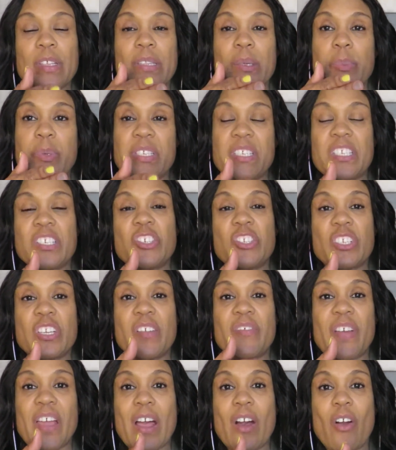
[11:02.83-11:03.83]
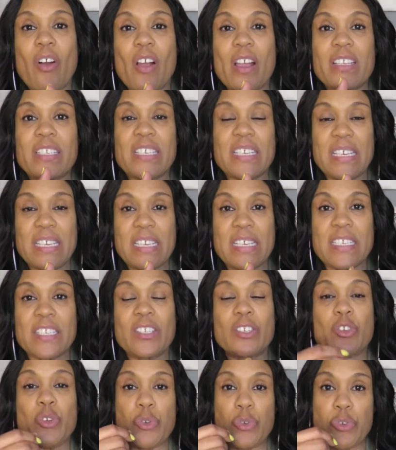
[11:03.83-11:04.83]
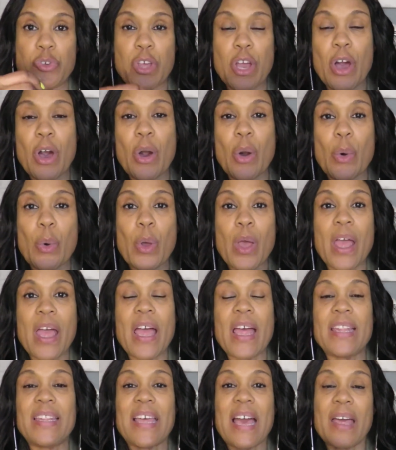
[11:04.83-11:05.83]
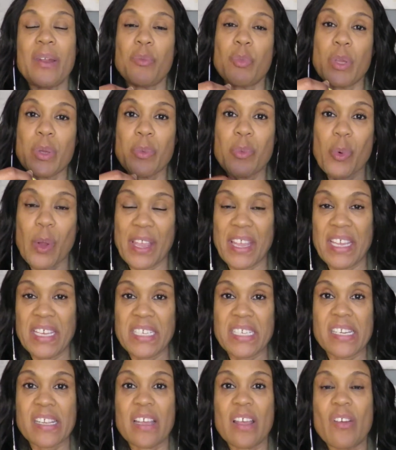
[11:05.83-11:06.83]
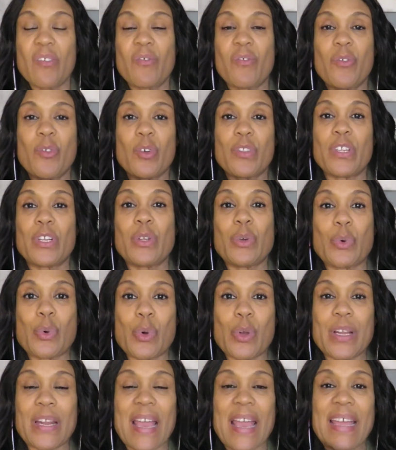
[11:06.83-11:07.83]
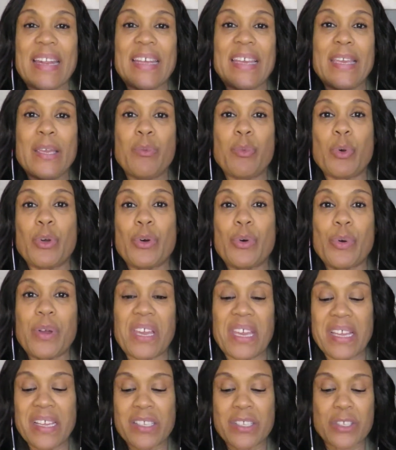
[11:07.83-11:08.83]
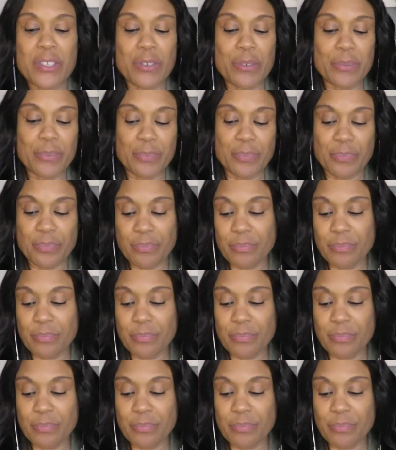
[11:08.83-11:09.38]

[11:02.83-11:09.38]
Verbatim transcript: The position of our hearts is to know that we wait for the Lord and he will answer.